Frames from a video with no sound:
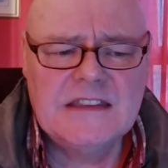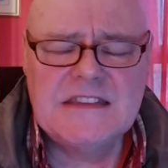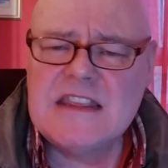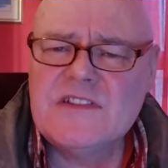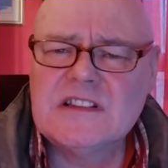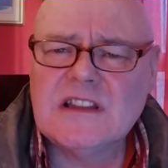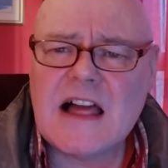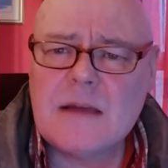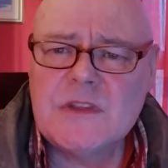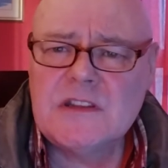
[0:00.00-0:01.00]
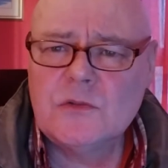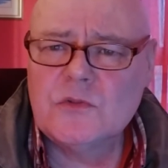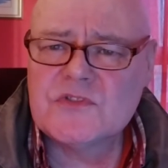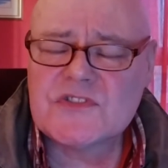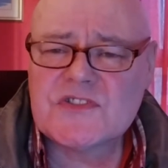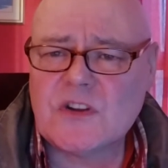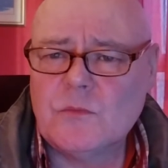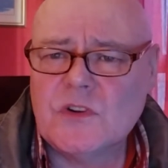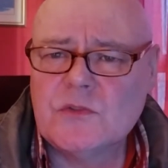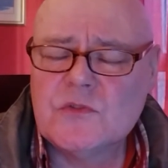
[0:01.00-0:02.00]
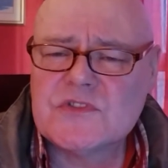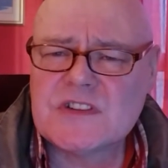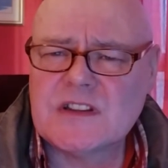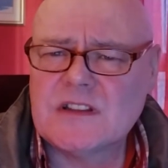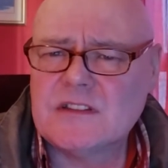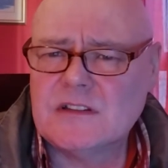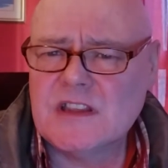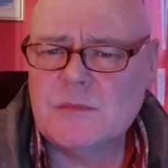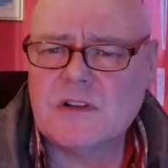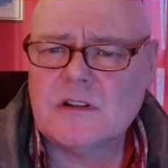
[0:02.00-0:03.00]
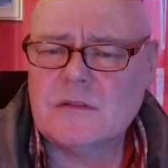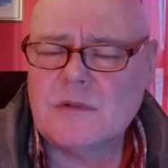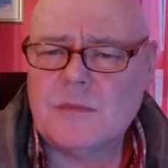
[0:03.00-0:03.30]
David Lammy, who's someone who's the Labour